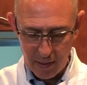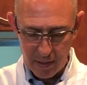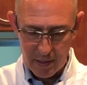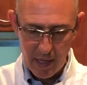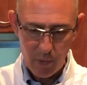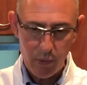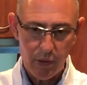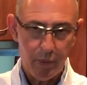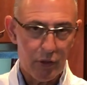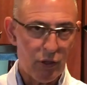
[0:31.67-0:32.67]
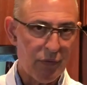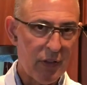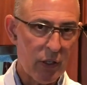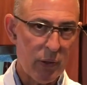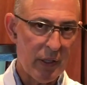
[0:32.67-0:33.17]
is that when you put your
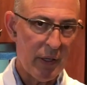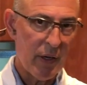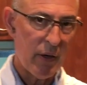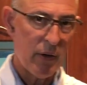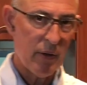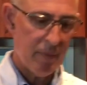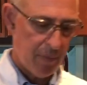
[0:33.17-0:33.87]
finger in there,